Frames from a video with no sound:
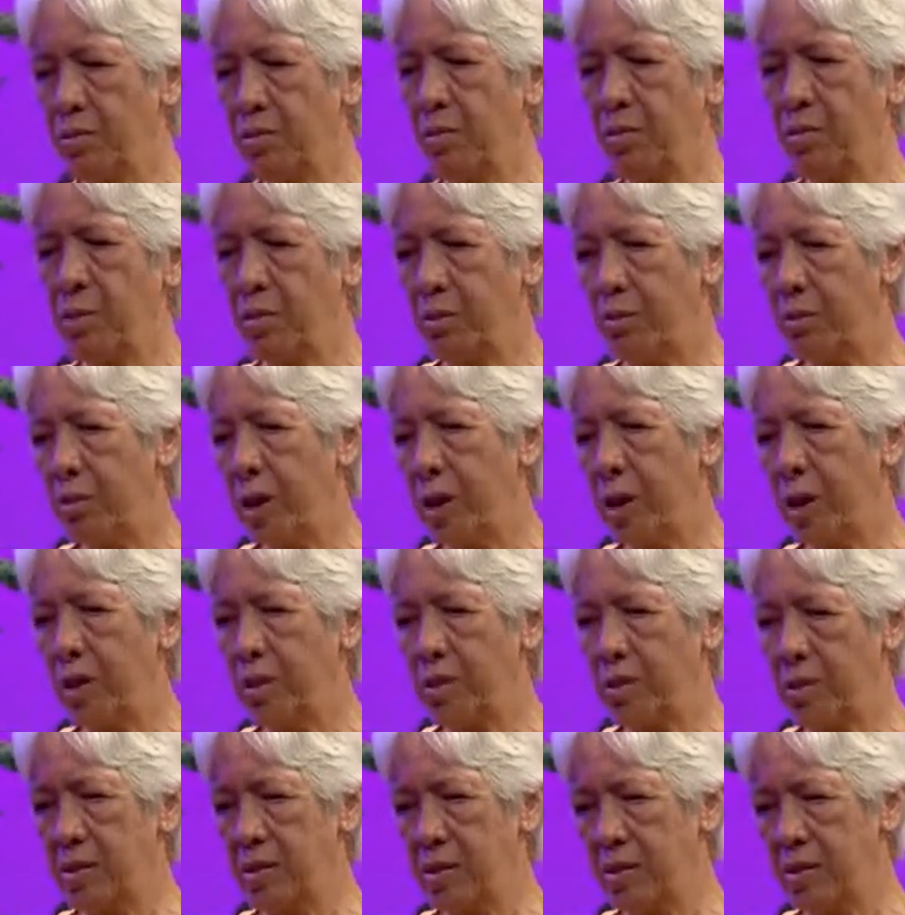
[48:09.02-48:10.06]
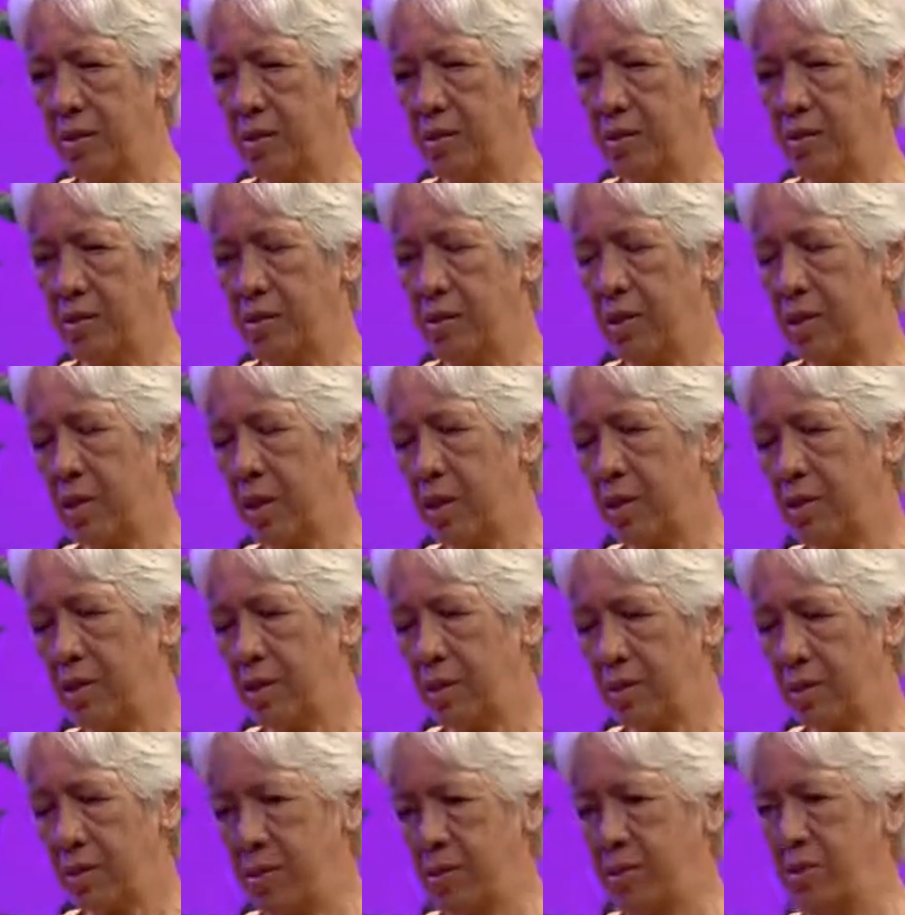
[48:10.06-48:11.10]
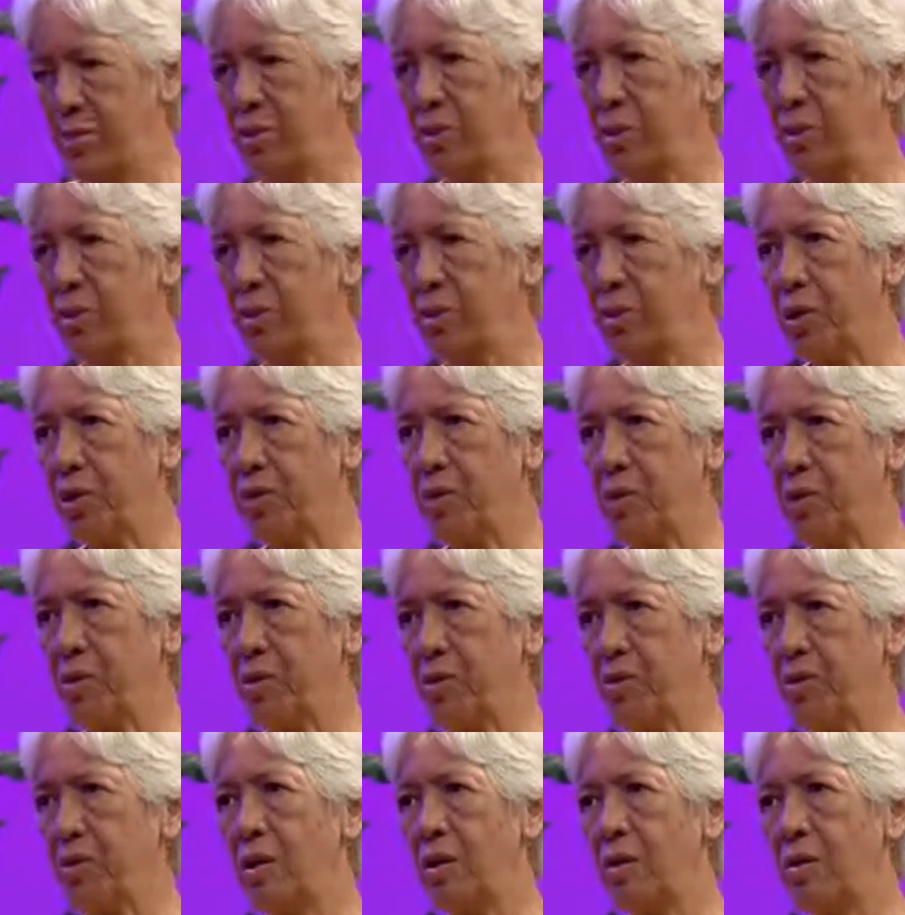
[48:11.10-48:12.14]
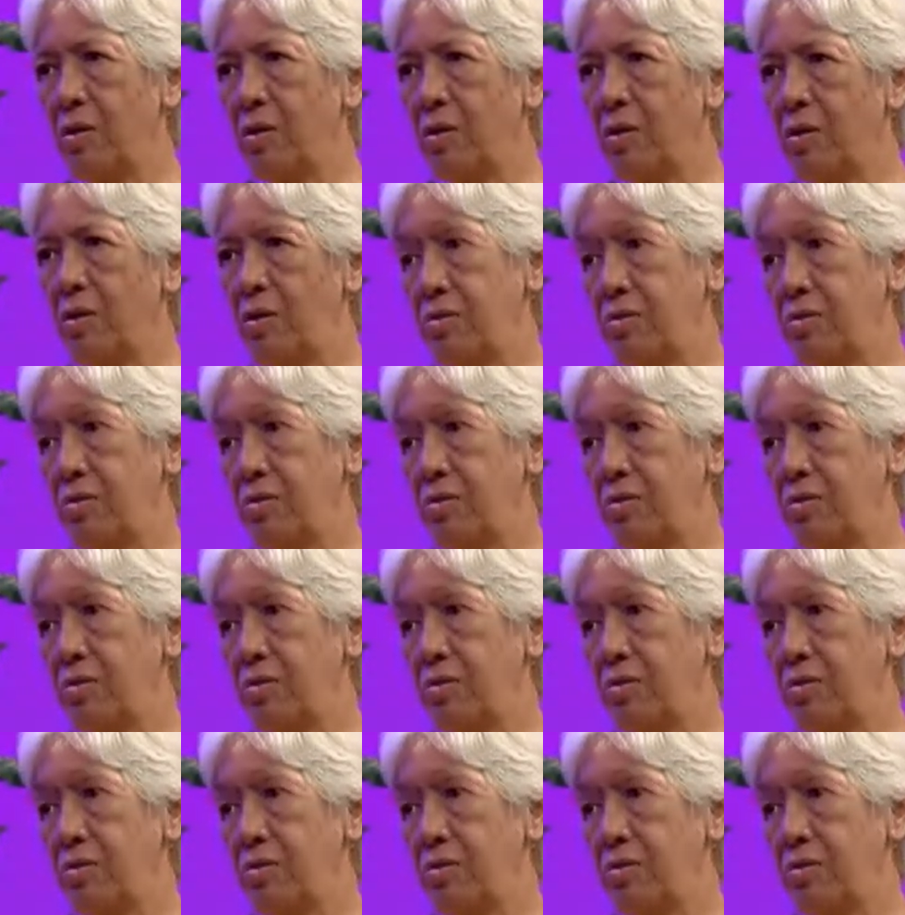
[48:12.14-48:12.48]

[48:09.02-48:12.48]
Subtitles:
with the past, with our ancestors, and with the present as well.